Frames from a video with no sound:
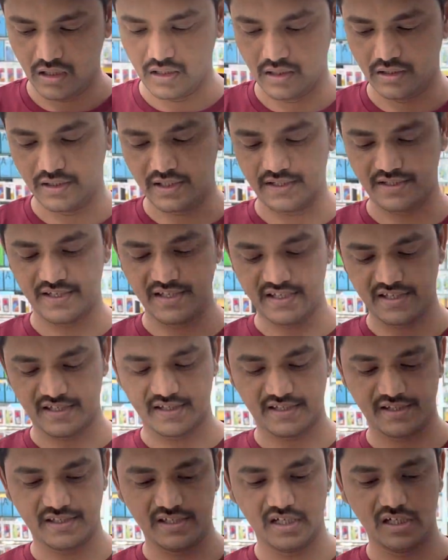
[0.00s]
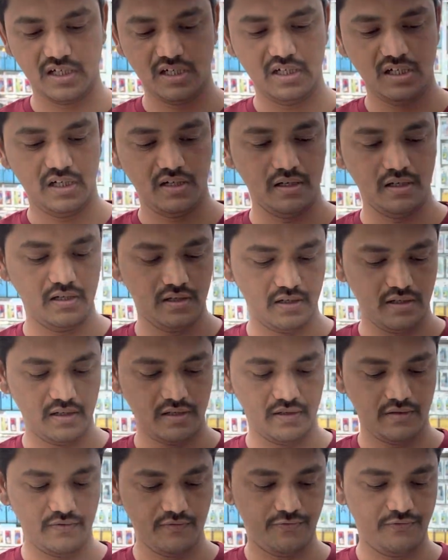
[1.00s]
This is the
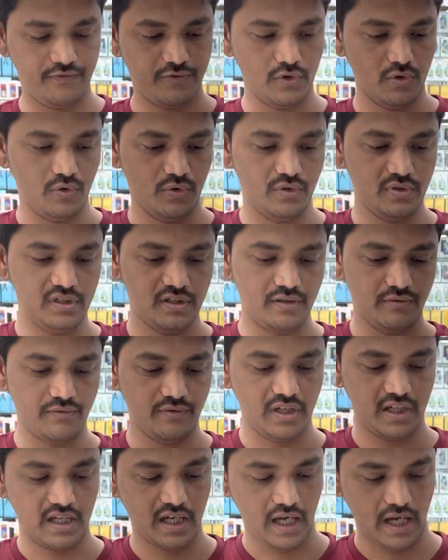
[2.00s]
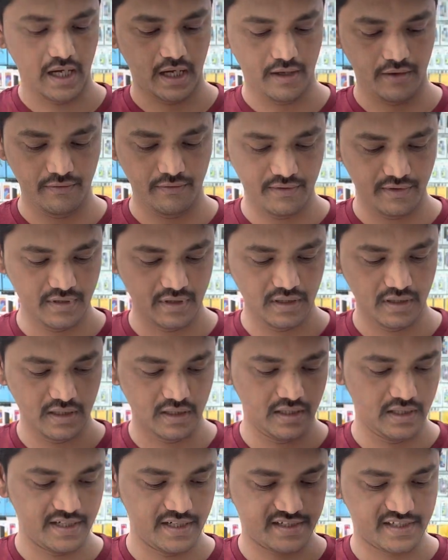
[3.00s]
phone we have.
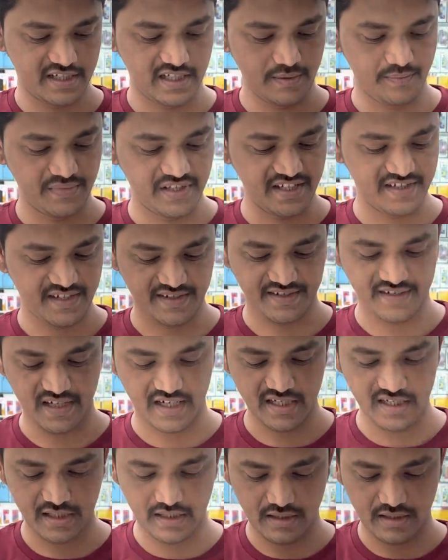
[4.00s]
Let's keep this aside.